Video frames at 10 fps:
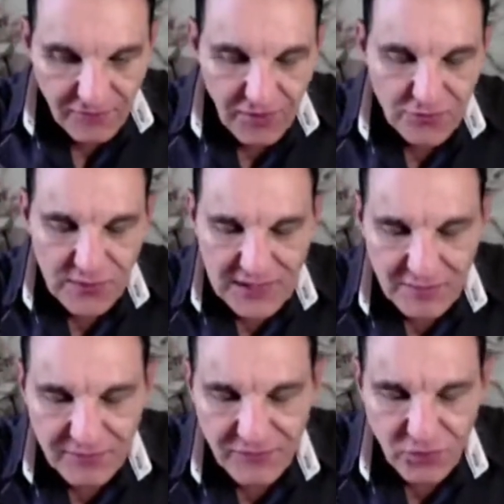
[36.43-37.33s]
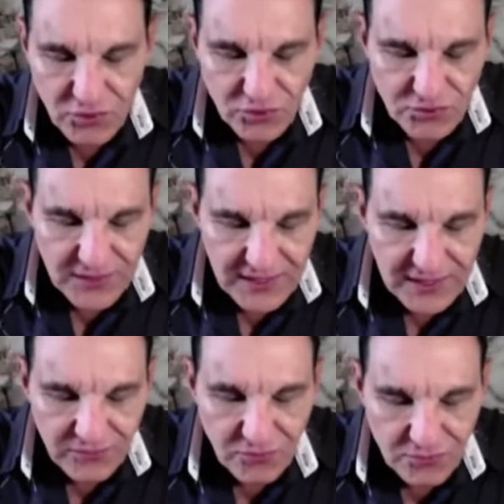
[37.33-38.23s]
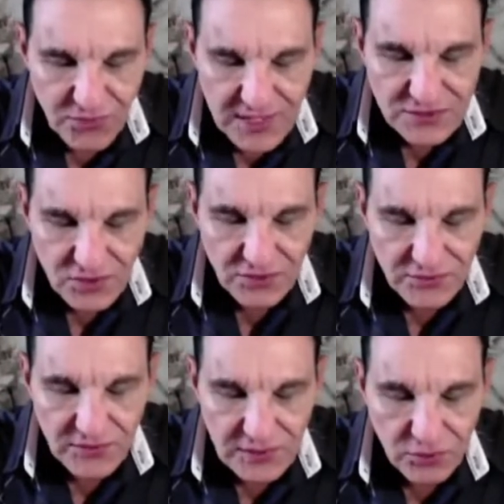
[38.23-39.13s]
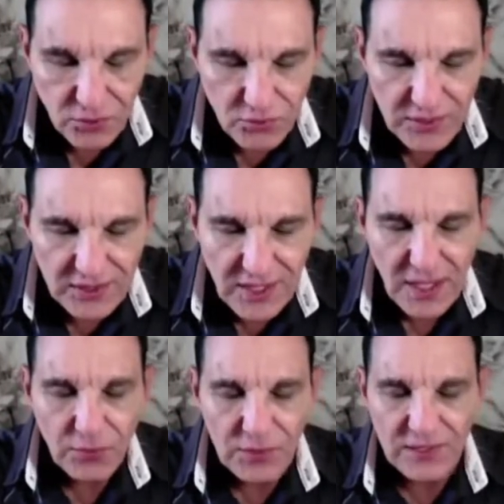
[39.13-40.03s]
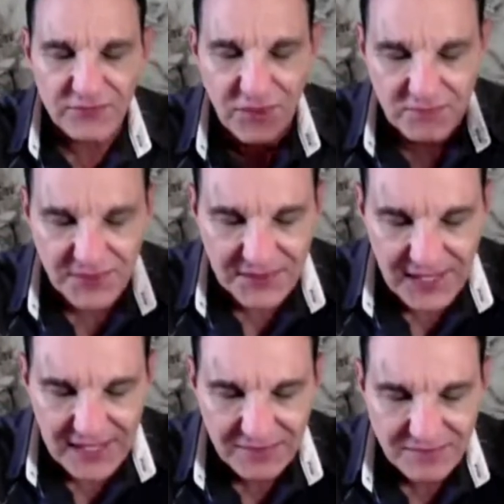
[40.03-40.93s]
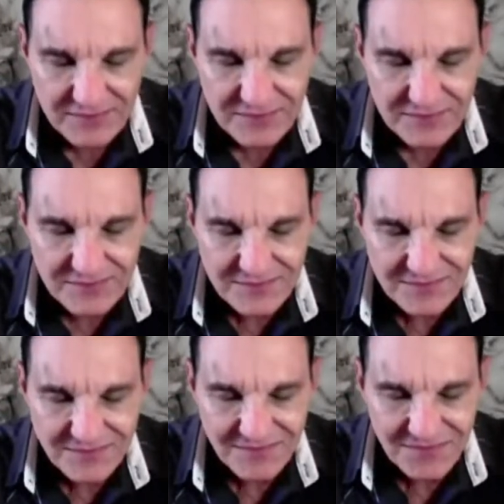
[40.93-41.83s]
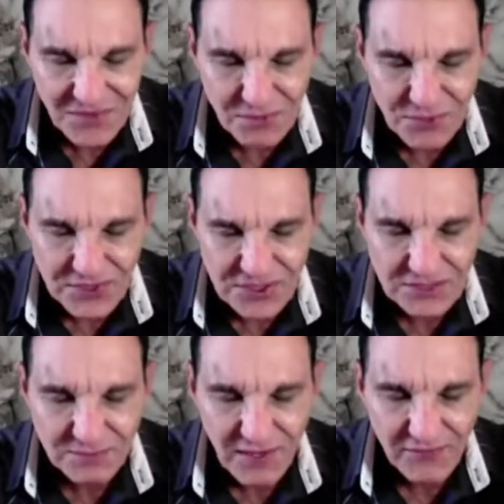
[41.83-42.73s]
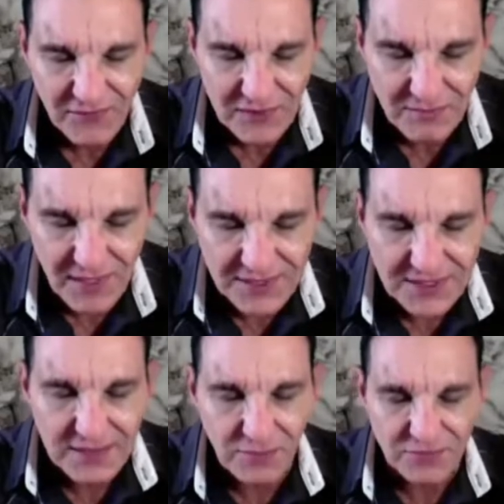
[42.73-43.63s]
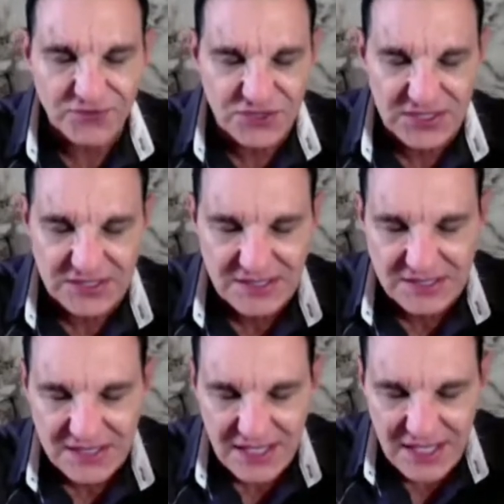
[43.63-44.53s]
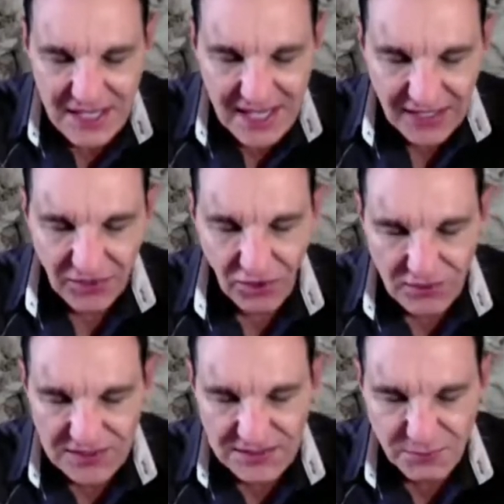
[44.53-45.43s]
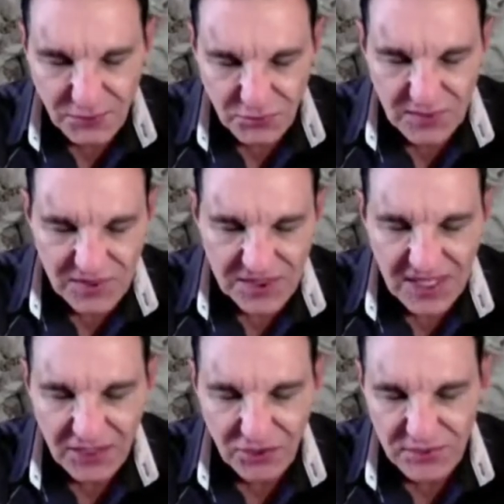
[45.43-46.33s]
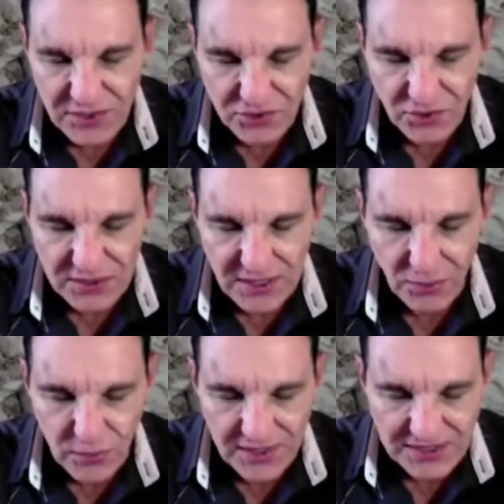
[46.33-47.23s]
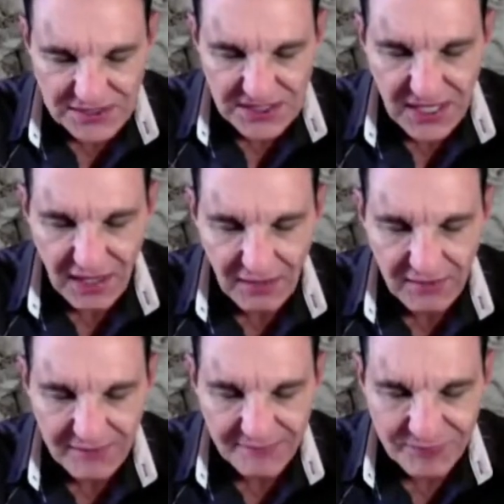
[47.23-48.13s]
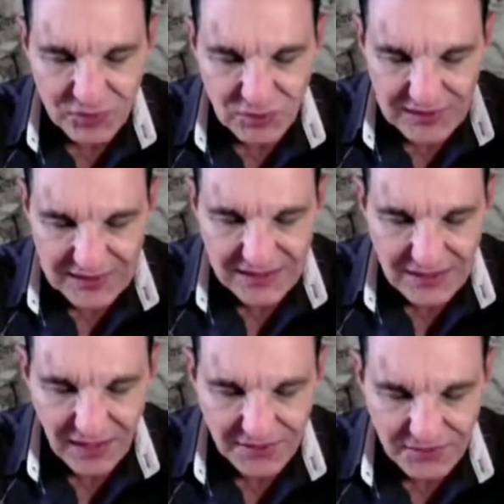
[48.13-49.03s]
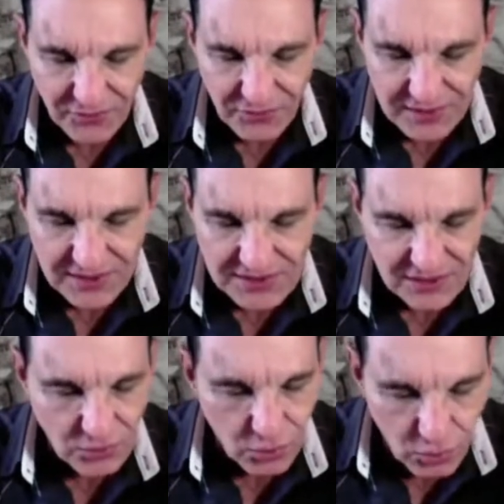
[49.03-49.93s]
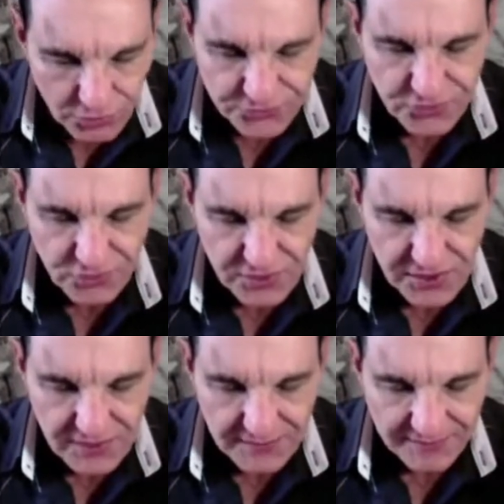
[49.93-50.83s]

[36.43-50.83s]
Father, we come before you today and give you praise, honor, and glory. We lift up the name, the precious, powerful, and mighty name of Jesus. And Holy Spirit, we thank you that you're here with us now to lead, God and direct us in all truth